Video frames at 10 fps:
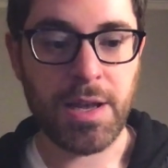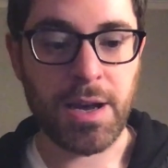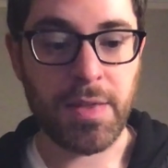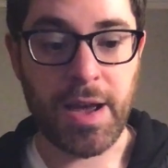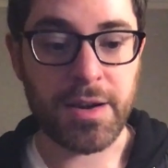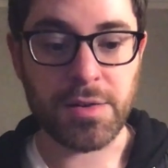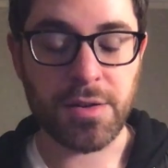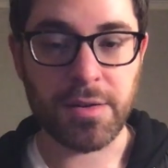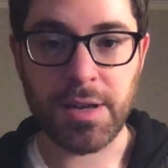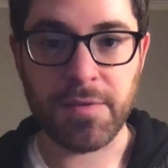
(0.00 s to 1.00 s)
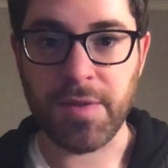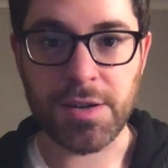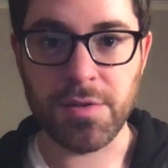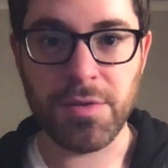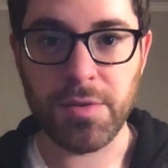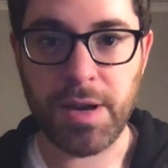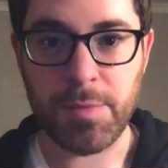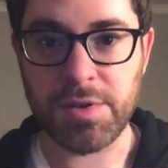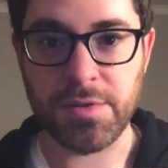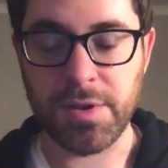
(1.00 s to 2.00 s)
Uh, that in turn can affect your
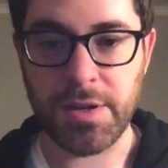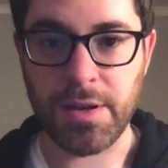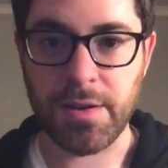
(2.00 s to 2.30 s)
neurochemistry.